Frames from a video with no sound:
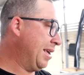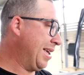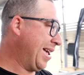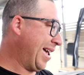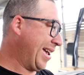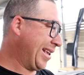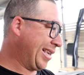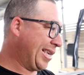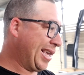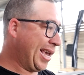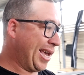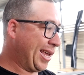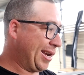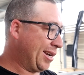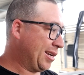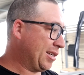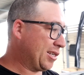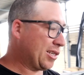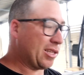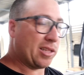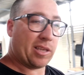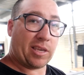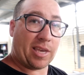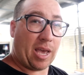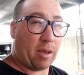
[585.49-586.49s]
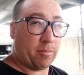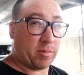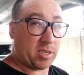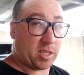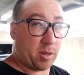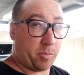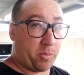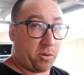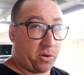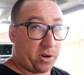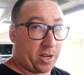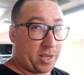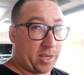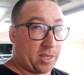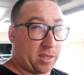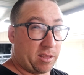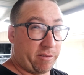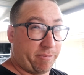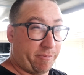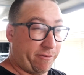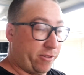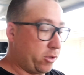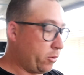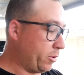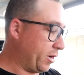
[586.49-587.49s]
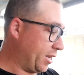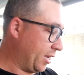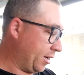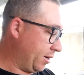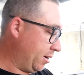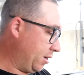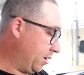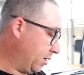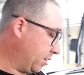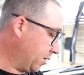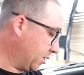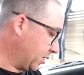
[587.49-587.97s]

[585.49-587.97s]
again until it comes to putting the fluid in.